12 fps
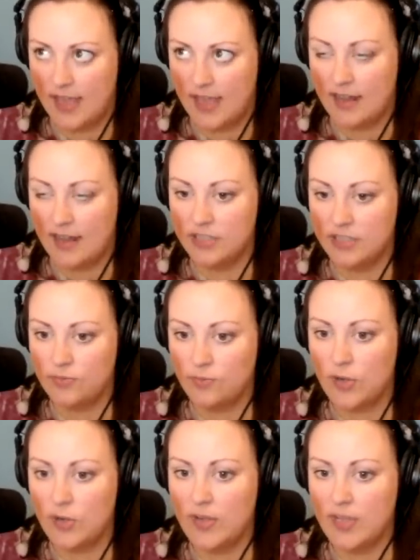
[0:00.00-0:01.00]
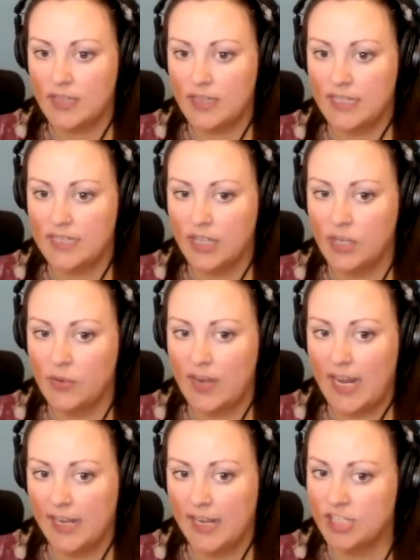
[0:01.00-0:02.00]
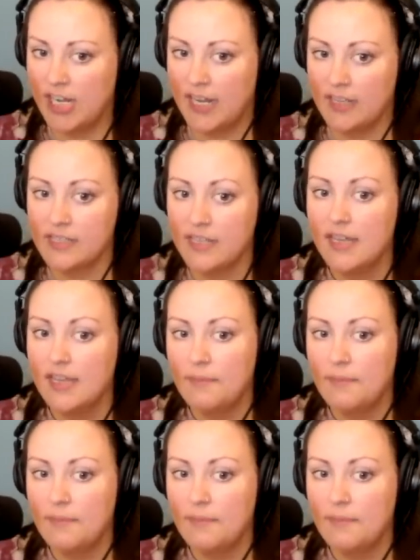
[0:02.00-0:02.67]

And I'll mm-hmm. just real quick like tell you what a handshake is.